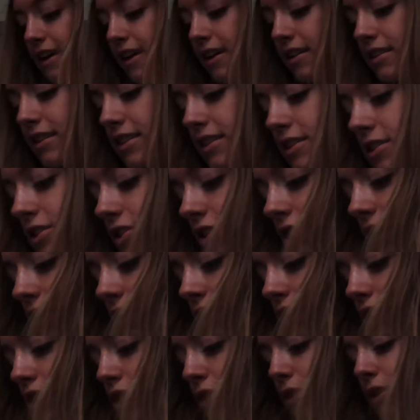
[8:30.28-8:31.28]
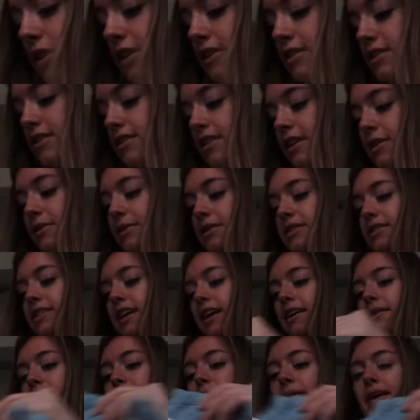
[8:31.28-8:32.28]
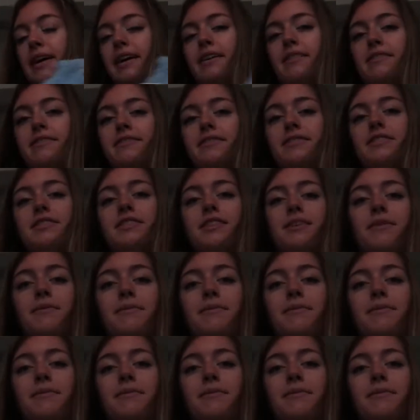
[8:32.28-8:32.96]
got these jean shorts. They were £10.